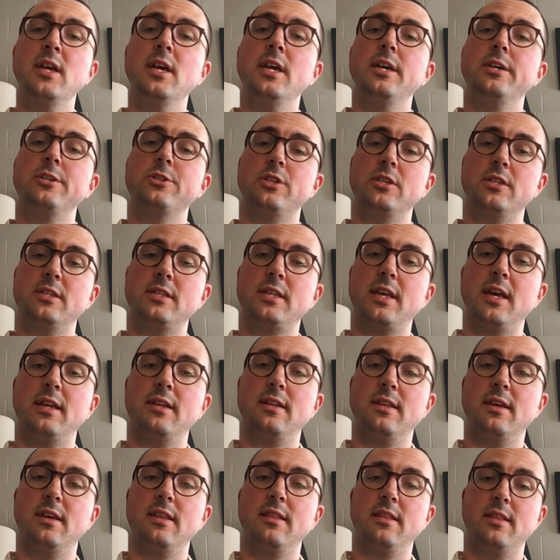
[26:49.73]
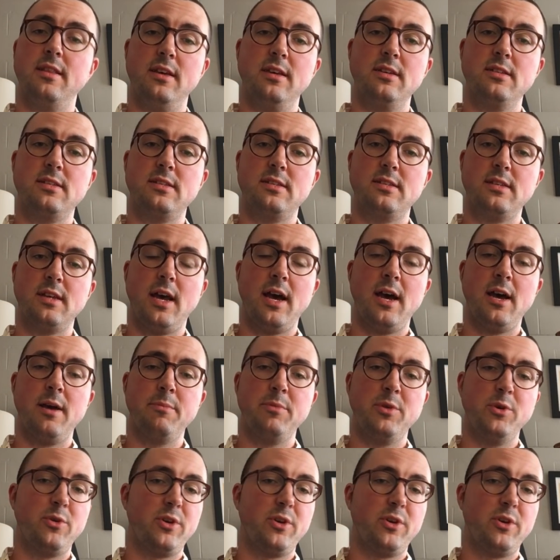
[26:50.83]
and she said that this